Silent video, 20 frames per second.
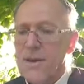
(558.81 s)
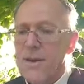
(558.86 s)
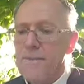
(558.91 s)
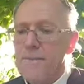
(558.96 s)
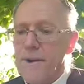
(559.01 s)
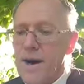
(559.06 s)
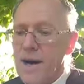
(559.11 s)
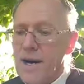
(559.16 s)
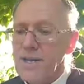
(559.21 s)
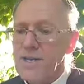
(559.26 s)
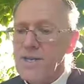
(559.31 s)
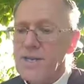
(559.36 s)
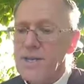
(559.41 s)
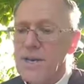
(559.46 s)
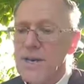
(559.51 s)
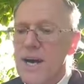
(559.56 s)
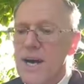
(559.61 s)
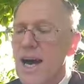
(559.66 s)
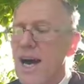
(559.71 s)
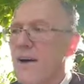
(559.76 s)
but
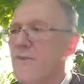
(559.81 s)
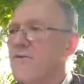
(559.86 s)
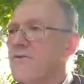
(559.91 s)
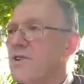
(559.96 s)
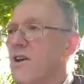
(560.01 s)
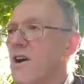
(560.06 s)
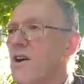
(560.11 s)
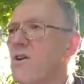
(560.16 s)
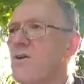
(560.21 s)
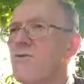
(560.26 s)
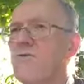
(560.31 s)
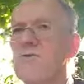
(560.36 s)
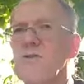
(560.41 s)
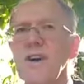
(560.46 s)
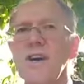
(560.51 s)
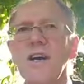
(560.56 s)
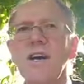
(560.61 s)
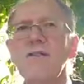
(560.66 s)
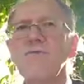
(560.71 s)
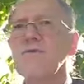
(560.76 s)
have no
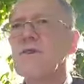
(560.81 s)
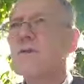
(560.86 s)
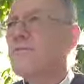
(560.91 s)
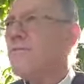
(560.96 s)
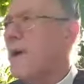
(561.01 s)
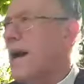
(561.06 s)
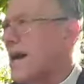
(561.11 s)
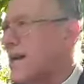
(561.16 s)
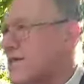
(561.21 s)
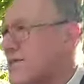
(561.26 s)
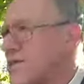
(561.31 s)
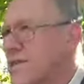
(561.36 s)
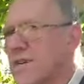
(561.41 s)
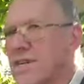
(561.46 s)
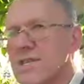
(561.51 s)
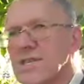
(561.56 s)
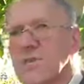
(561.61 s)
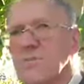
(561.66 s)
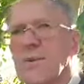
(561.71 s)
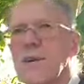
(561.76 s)
real
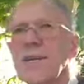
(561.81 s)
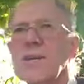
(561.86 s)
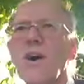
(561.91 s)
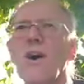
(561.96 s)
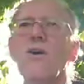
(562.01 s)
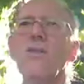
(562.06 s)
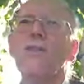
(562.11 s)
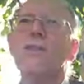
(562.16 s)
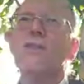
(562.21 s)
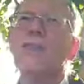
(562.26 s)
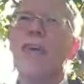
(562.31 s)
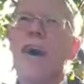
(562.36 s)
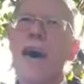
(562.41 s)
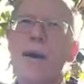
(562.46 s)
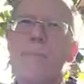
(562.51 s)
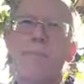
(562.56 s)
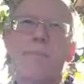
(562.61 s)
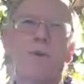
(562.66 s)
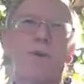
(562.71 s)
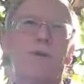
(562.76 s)
repentance. We're not
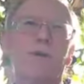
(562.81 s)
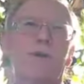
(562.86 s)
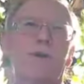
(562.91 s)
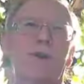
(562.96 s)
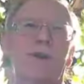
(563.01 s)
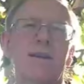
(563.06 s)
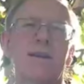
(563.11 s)
that bothered